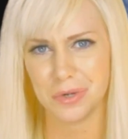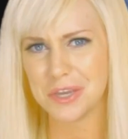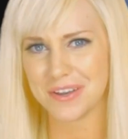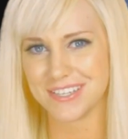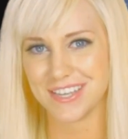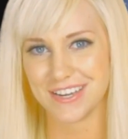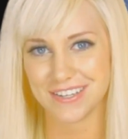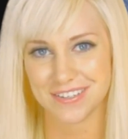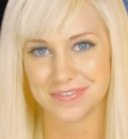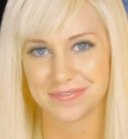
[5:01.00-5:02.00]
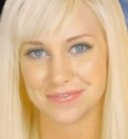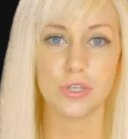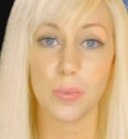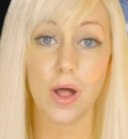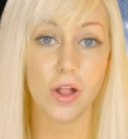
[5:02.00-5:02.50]
What do you guys think?
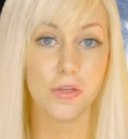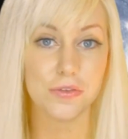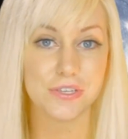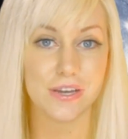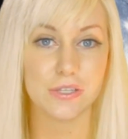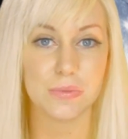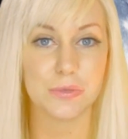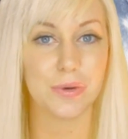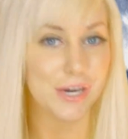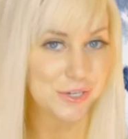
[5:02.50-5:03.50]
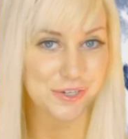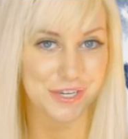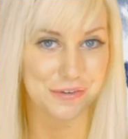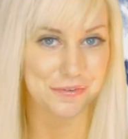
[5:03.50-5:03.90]
So while all those announcements were interesting,